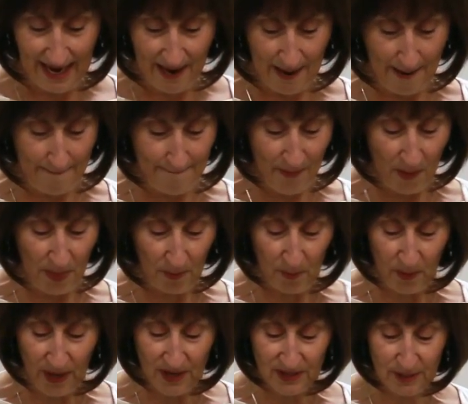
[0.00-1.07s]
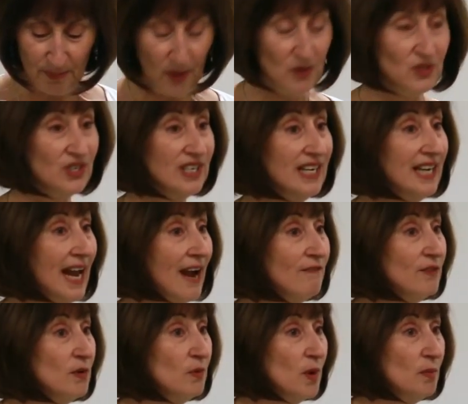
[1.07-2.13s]
Um, the prayer is posted in
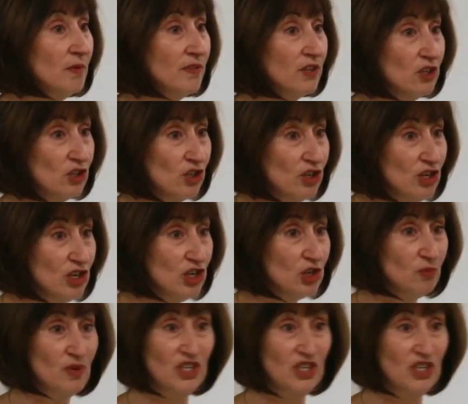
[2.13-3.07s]
every room of the church.